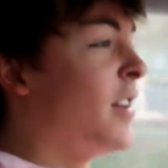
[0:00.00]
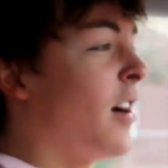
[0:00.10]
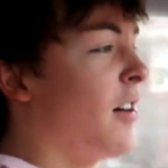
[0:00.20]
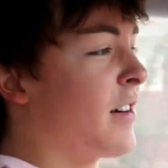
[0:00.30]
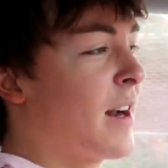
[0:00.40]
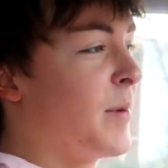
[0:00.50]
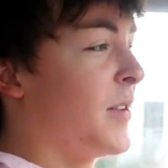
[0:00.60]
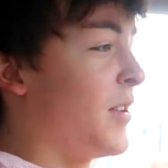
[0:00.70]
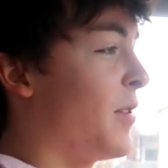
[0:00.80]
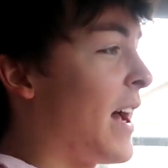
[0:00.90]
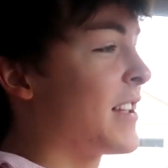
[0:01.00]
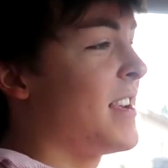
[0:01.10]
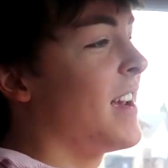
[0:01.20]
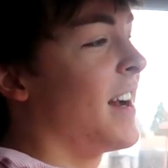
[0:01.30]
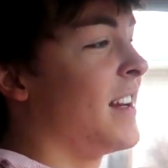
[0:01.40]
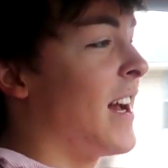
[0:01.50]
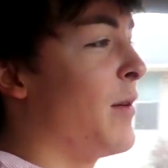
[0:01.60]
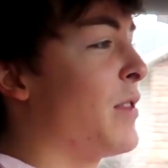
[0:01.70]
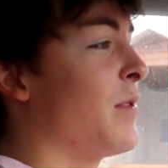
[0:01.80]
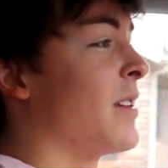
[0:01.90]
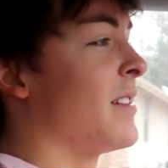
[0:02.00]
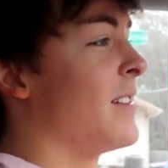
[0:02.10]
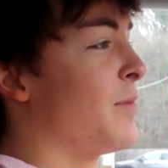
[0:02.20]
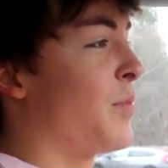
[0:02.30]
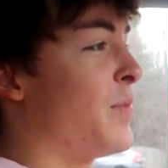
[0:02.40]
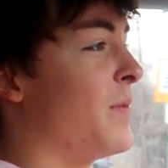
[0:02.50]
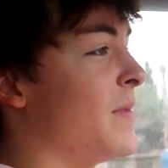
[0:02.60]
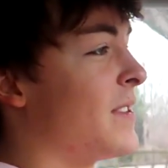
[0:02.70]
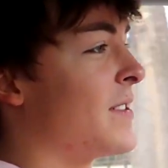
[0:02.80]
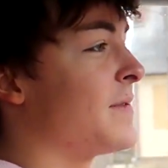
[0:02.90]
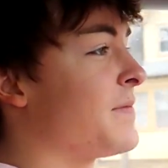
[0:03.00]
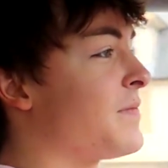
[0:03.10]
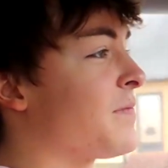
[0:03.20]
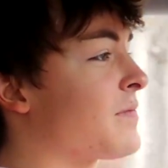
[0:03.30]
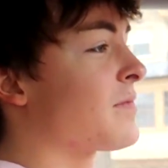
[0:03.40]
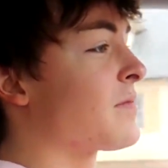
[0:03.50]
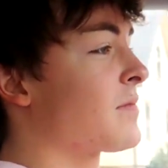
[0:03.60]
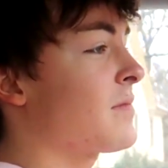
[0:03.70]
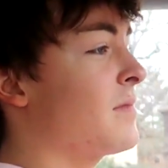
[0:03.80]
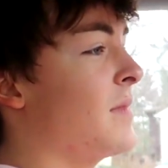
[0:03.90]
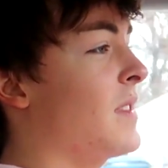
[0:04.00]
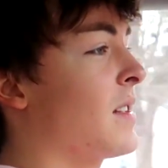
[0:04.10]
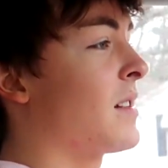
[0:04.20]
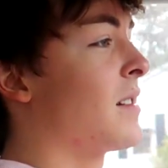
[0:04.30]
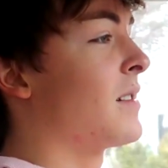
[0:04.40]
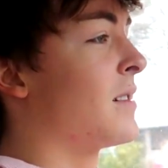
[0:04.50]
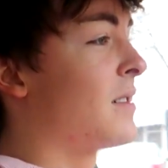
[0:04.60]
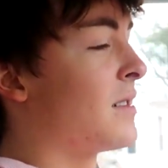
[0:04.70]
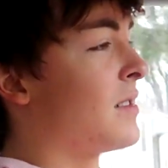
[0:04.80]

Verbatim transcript: no, Gabrielle, no one, actually, yeah, I, I went through it. Except for you, you didn't even know what Tinkerbell's name